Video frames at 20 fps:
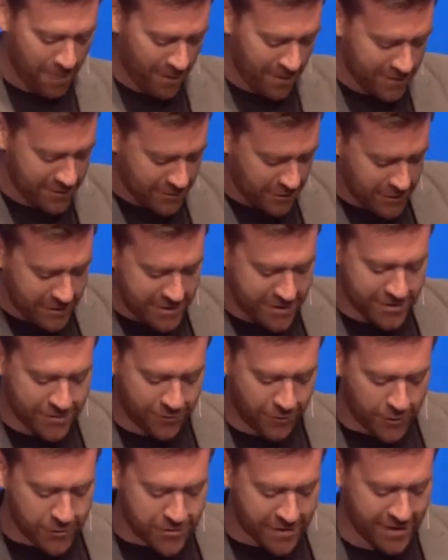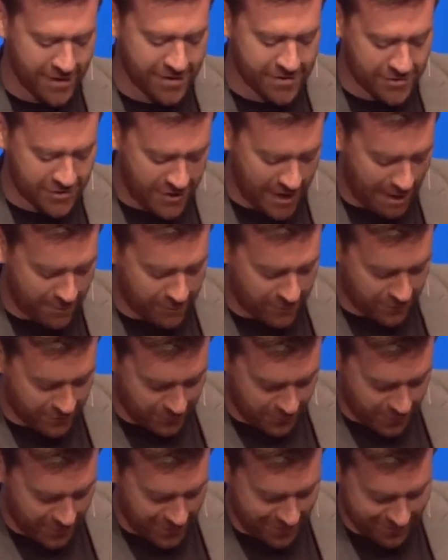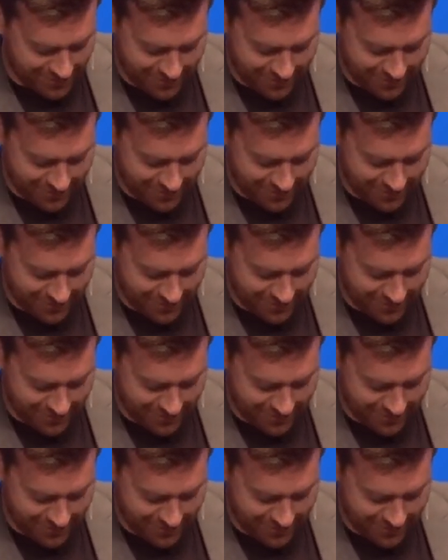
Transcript: So this is 1 Kings chapter 3.